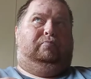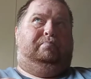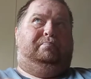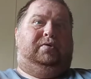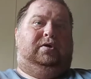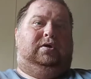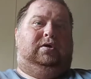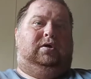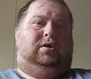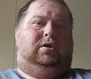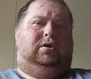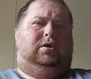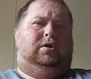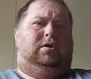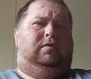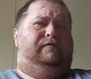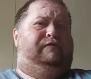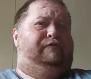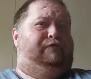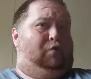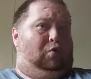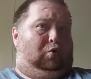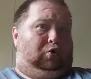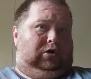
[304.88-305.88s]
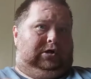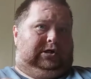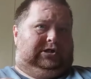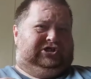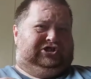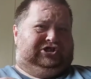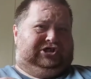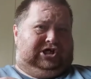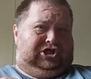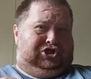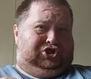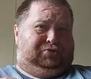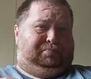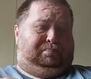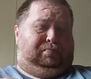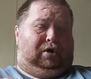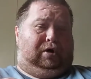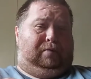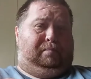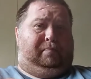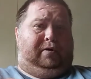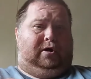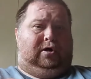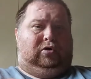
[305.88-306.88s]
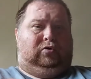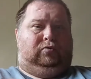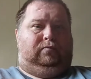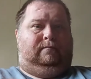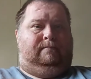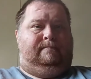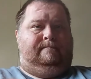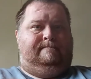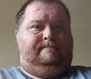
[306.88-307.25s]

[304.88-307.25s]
be 40 cents per pound.